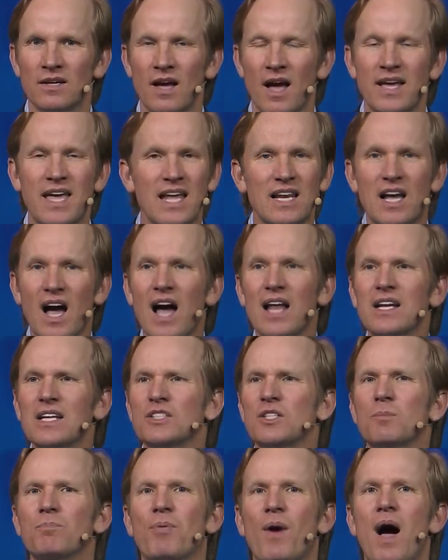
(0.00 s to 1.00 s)
Again, God
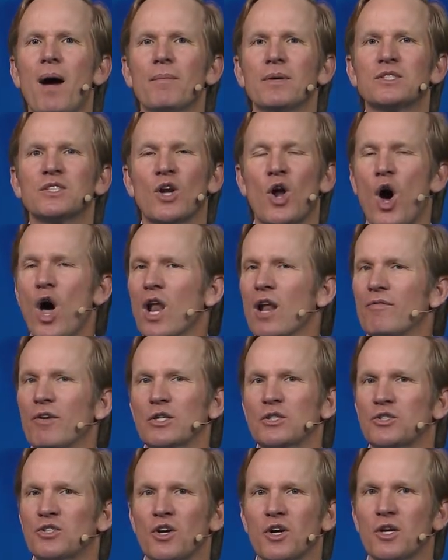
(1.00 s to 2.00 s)
doesn't promise that all of
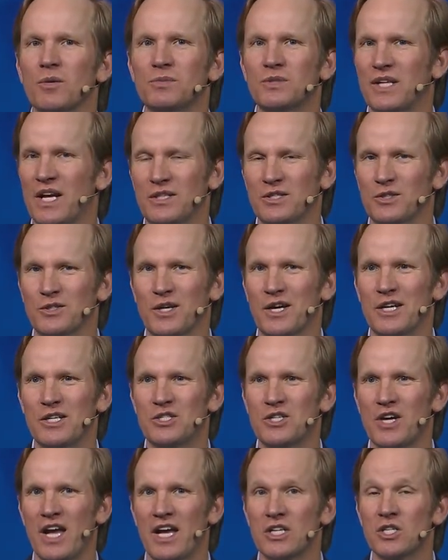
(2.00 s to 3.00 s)
our circumstances are going to
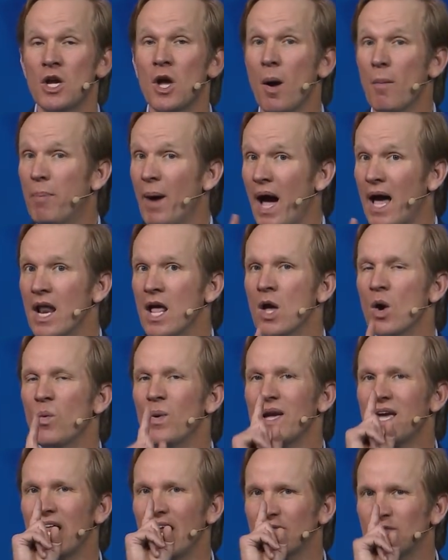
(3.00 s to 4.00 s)
change, but
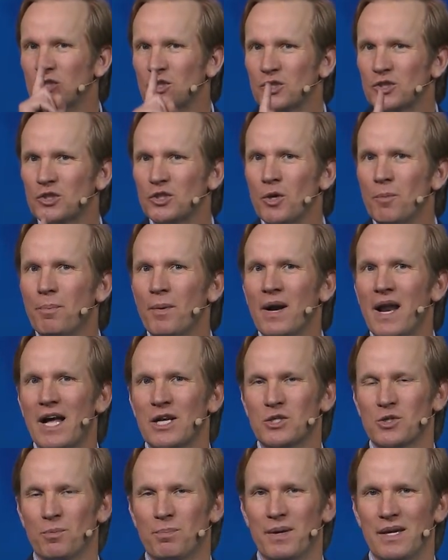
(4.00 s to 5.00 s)
we can have
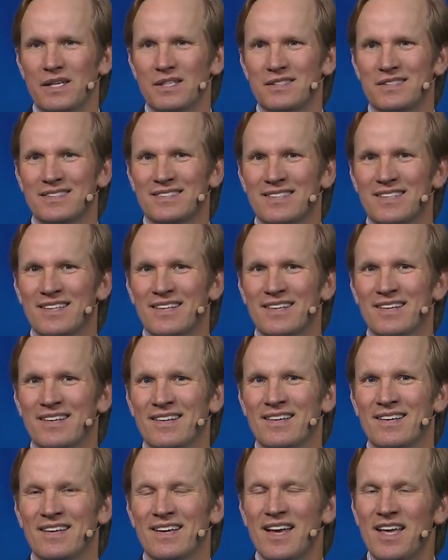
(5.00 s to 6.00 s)
supernatural peace
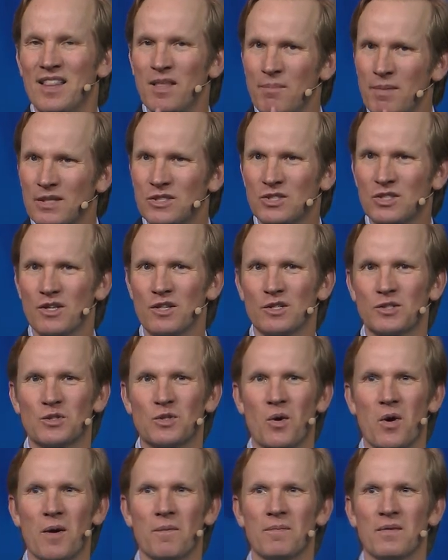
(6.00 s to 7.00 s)
in the midst of the
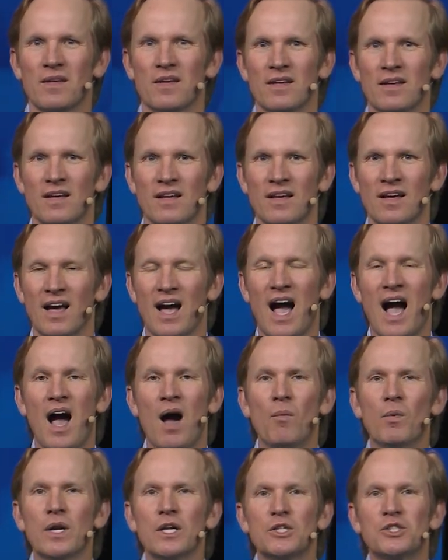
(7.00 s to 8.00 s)
storm.
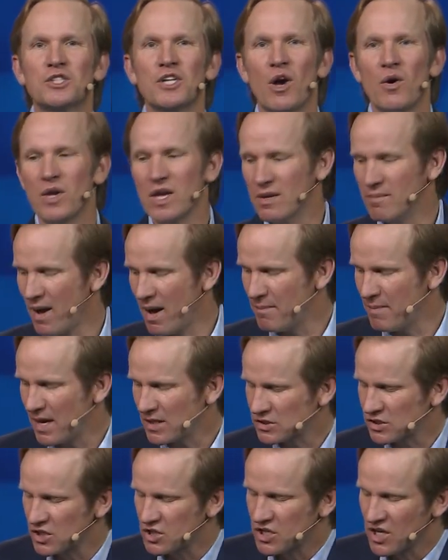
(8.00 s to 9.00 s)
I want to show you in my
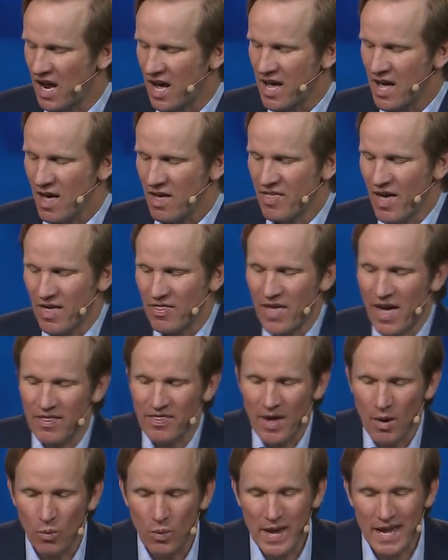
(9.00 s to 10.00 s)
message today that, that,
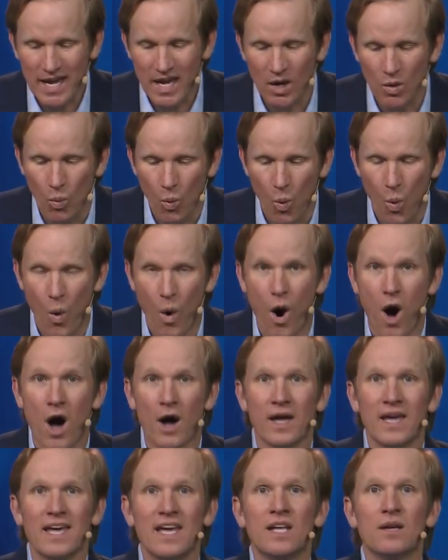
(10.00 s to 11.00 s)
that we can
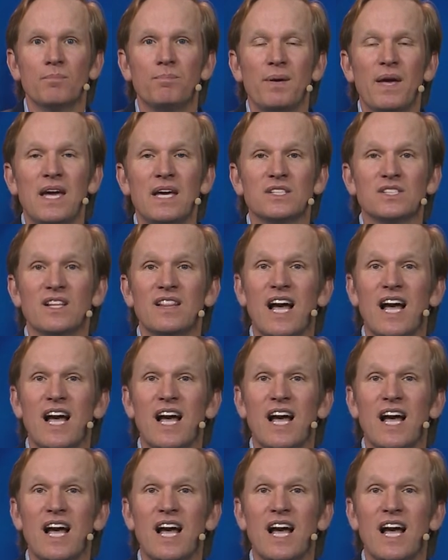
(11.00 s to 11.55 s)
walk in peace.